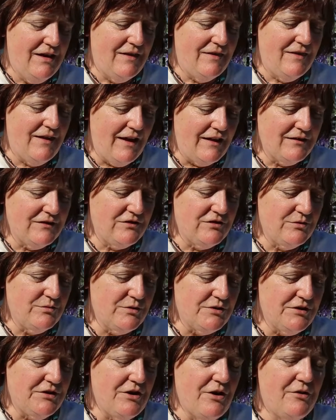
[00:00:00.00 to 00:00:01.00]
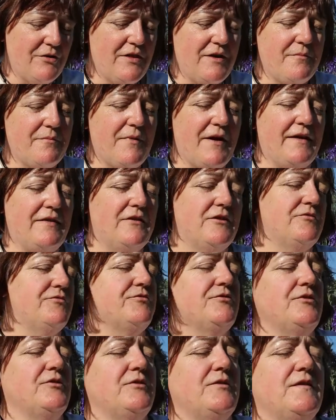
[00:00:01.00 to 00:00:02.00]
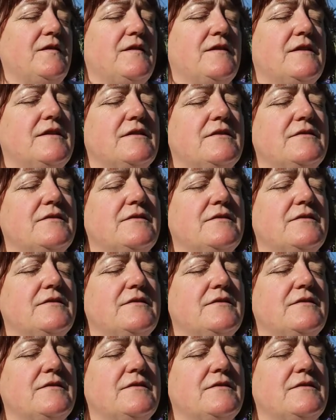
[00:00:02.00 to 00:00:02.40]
Thus you will know them by their fruits.